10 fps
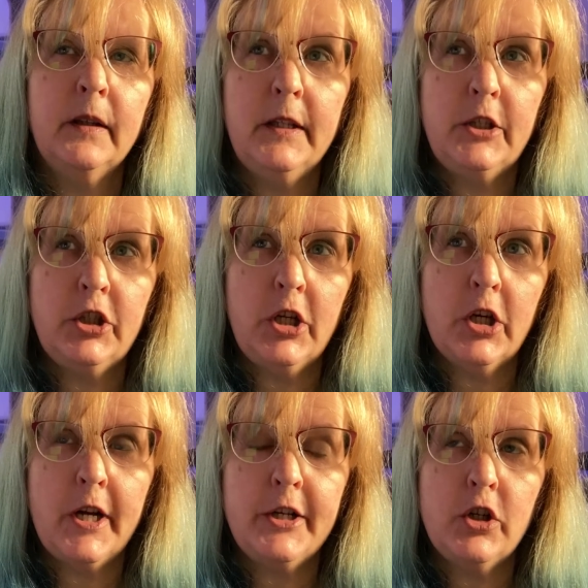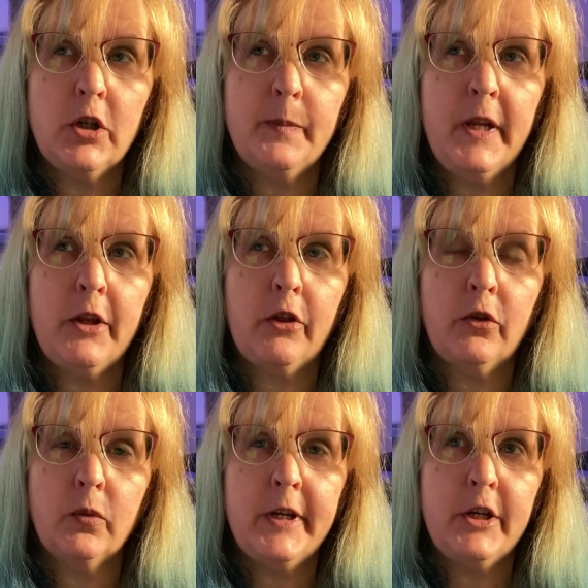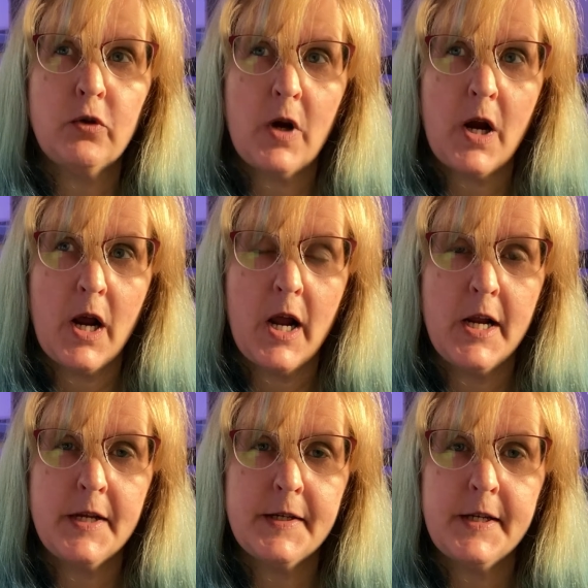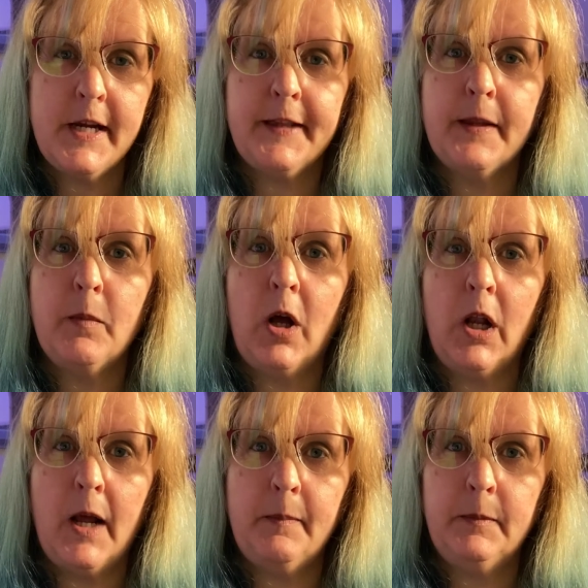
This year, it took me three tries to get them all up.